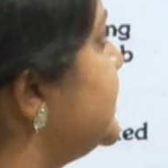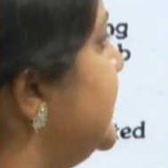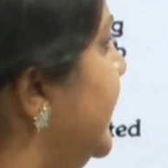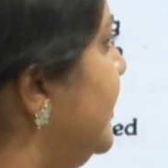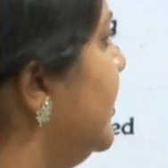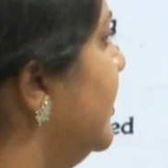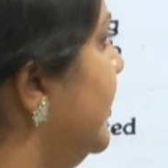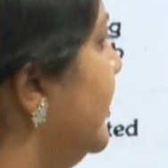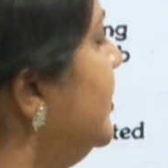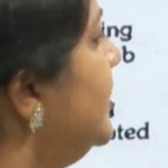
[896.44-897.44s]
is late
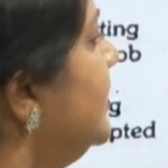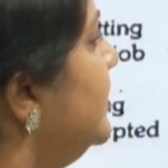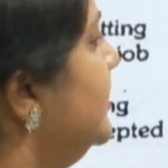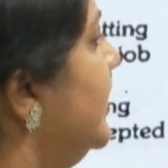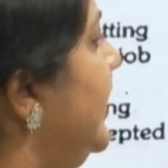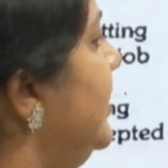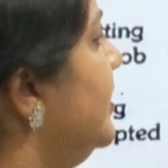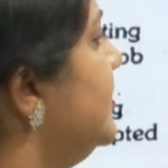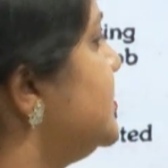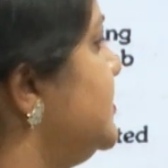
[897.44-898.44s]
career. The
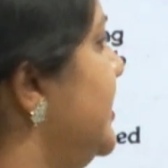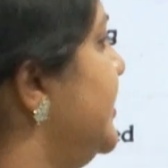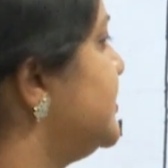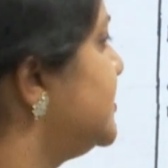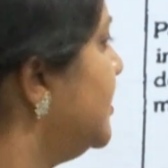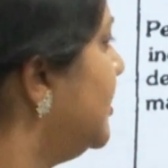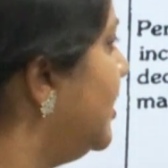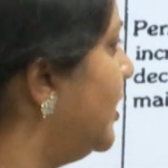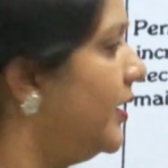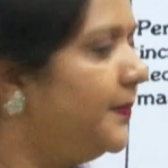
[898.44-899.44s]
elder states
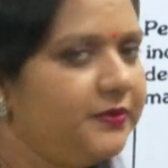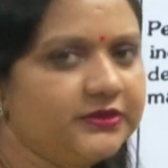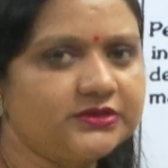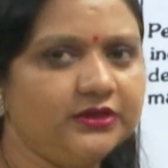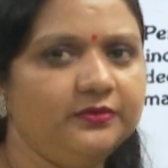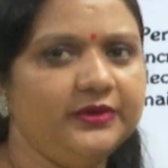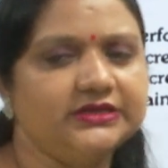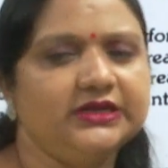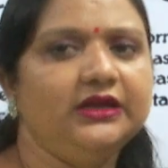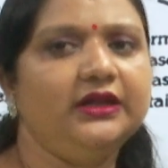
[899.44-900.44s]
uh, person
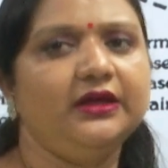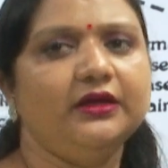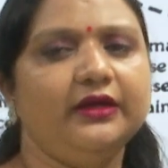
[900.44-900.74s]
basically